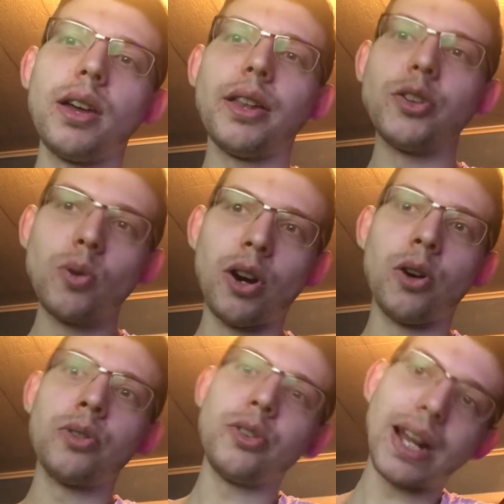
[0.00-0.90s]
that you
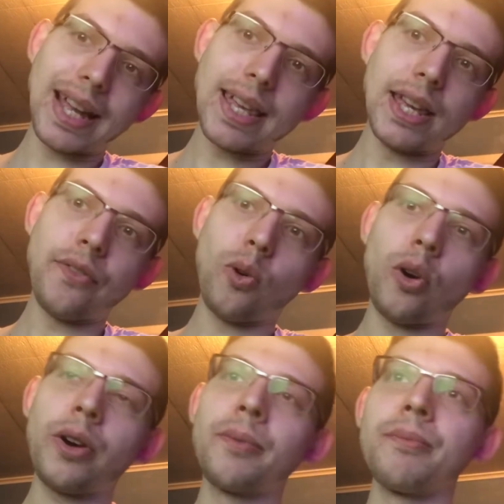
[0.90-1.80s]
own. You had a key
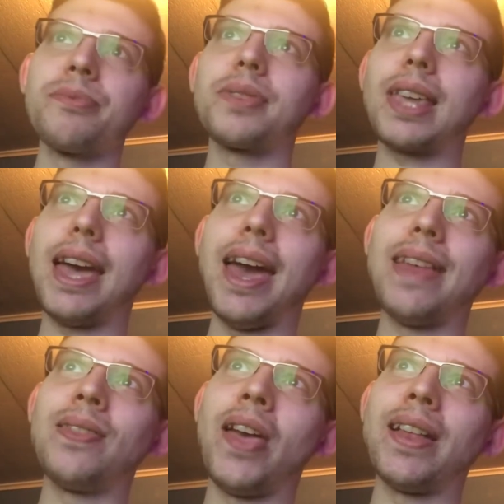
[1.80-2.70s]
for.
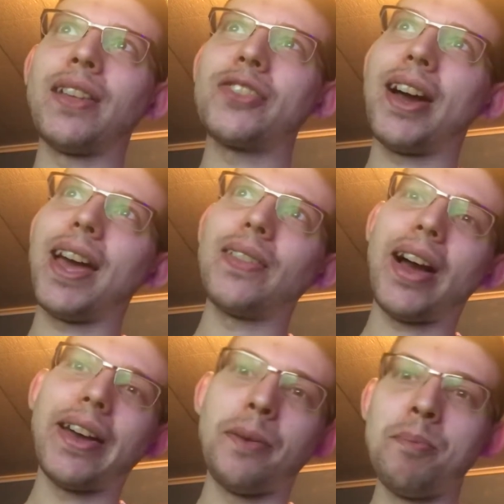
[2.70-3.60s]
And so I had
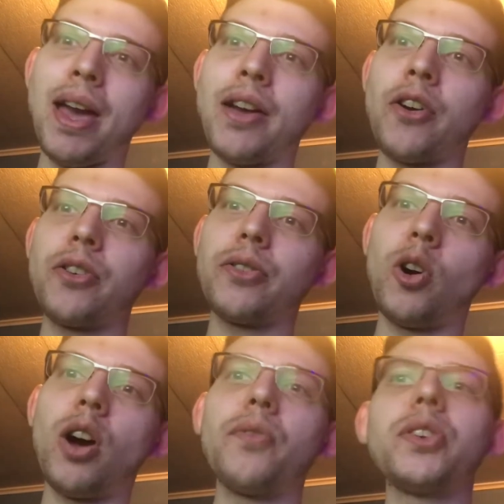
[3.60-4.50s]
a mayor
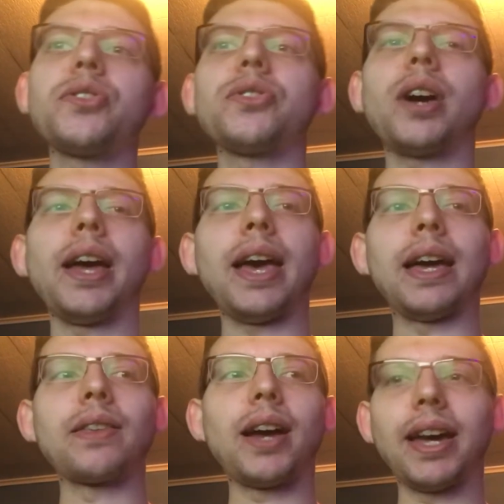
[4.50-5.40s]
office. I
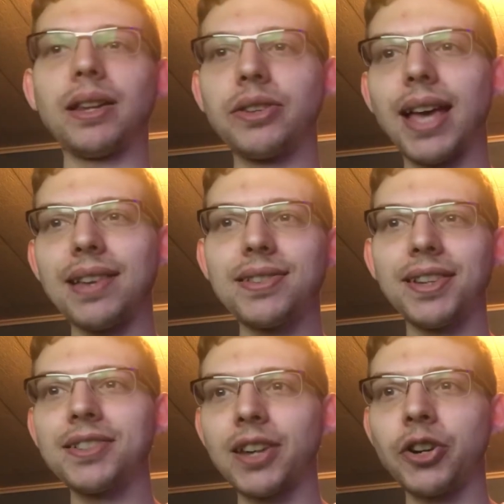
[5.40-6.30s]
had a
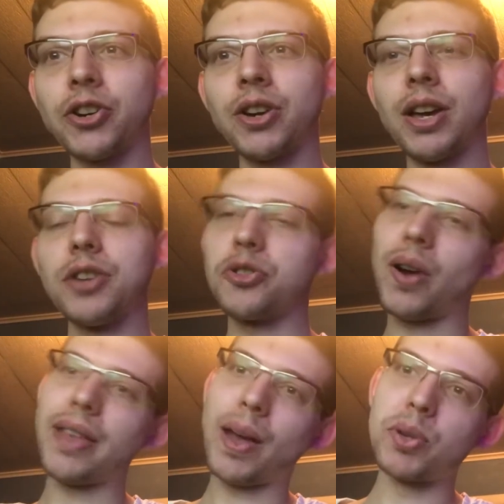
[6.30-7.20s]
testing center.
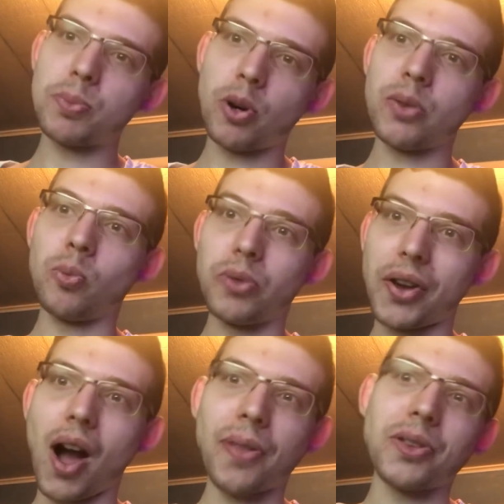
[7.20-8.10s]
So that was part of the
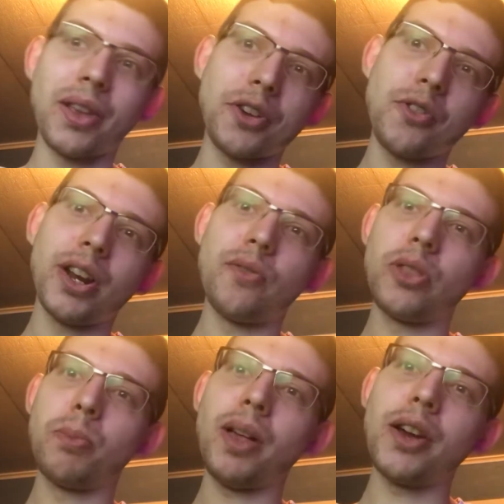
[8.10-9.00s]
content I created for
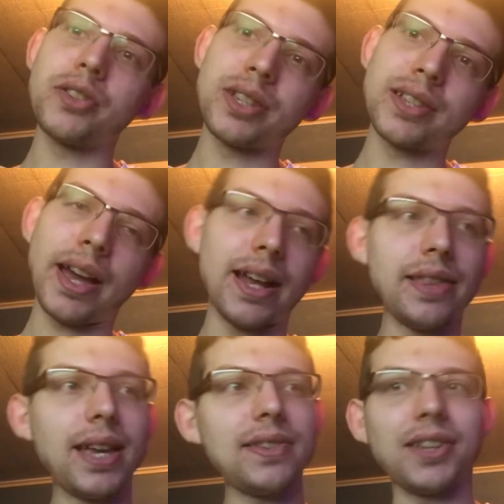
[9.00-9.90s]
the players. As I had a
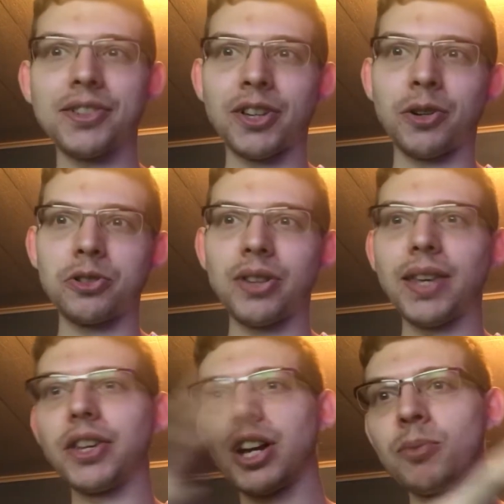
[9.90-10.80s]
testing center, so they
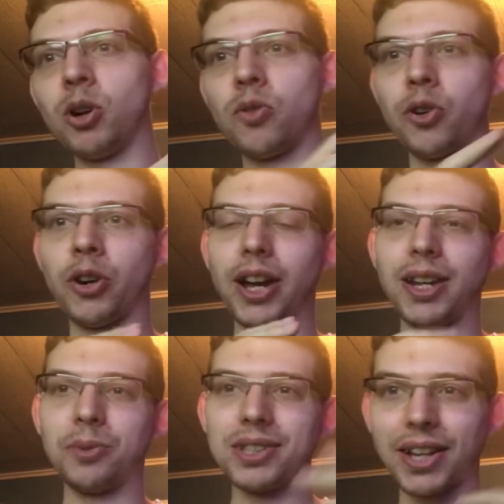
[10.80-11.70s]
had to come over, and
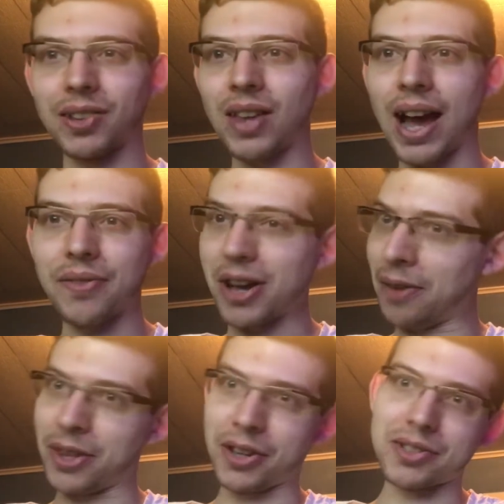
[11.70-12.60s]
it was like live
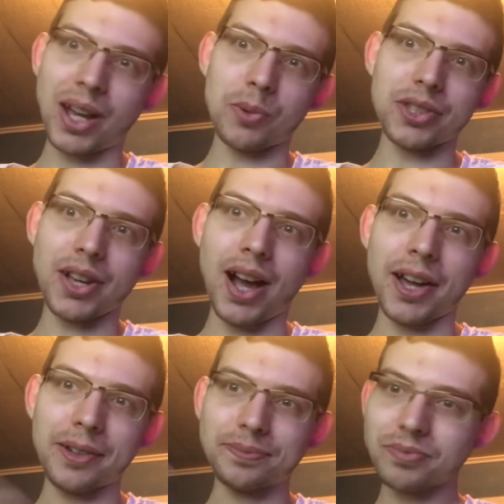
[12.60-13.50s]
content because I was the guy.